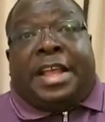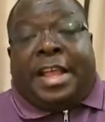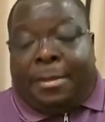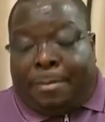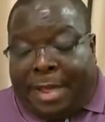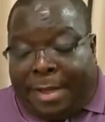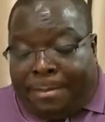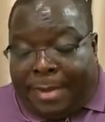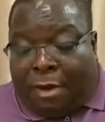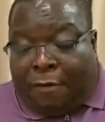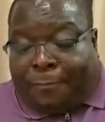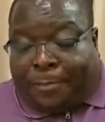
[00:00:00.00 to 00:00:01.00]
a member
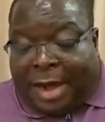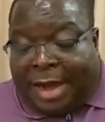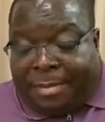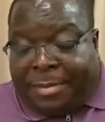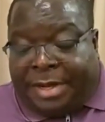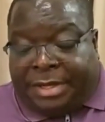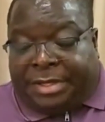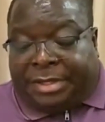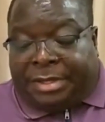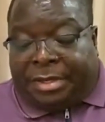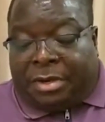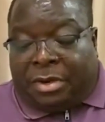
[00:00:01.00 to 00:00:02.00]
of
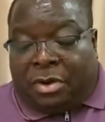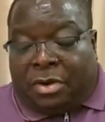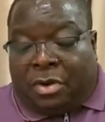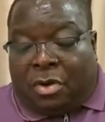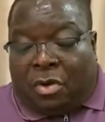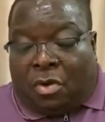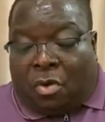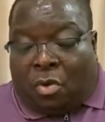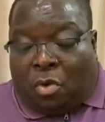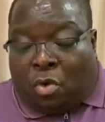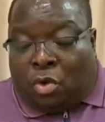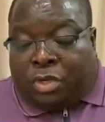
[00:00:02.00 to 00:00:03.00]
parliament
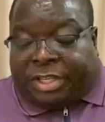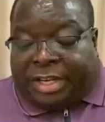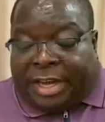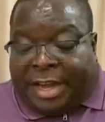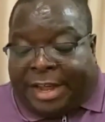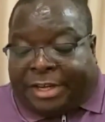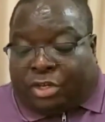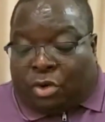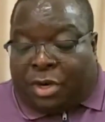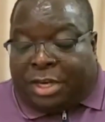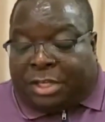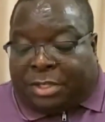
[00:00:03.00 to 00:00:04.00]
whose
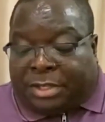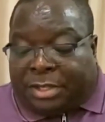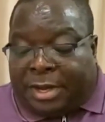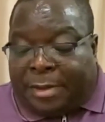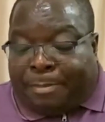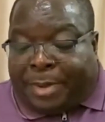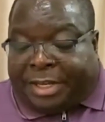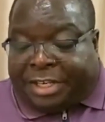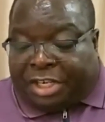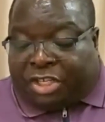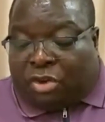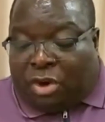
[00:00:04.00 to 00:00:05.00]
election is
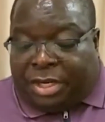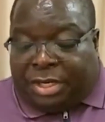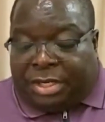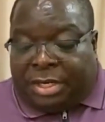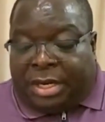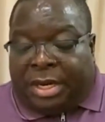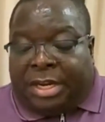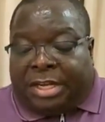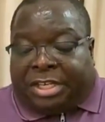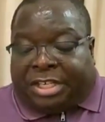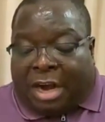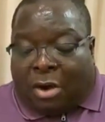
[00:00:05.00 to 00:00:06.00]
petitioned
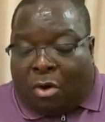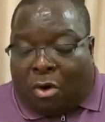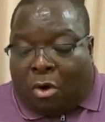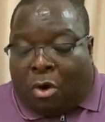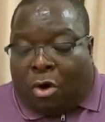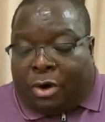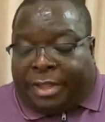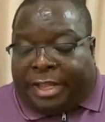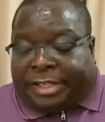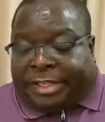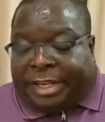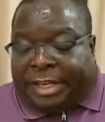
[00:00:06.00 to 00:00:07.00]
shall hold the
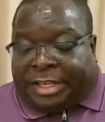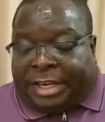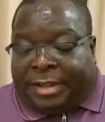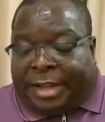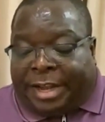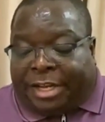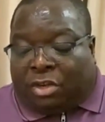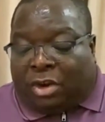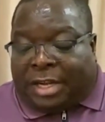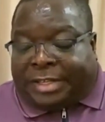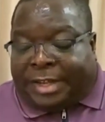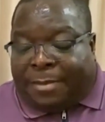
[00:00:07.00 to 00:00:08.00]
seat in the National
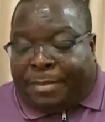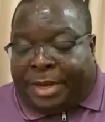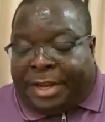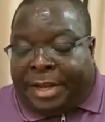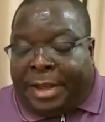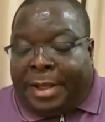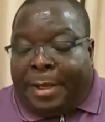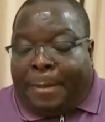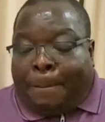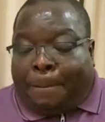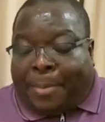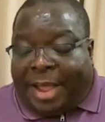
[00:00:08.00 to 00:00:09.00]
Assembly
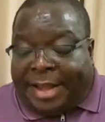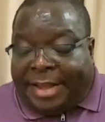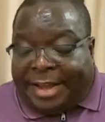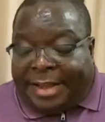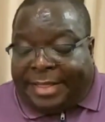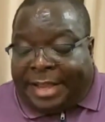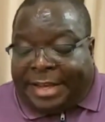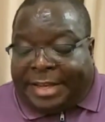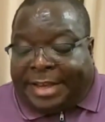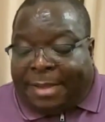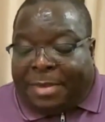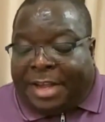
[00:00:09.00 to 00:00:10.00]
pending the
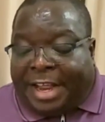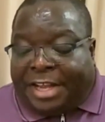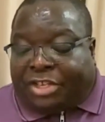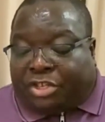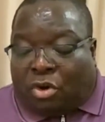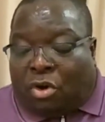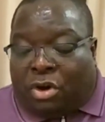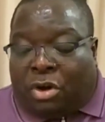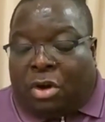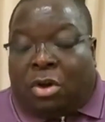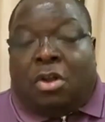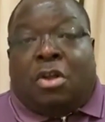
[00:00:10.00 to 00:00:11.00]

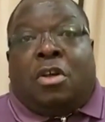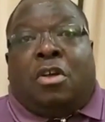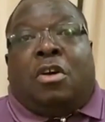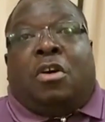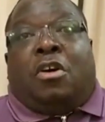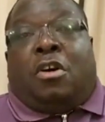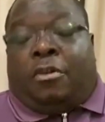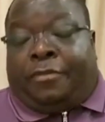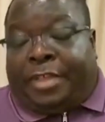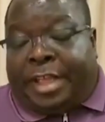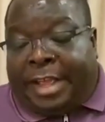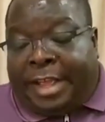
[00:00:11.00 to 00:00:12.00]
determination
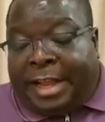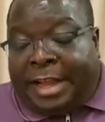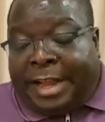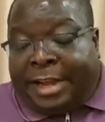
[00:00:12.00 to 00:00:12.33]
of the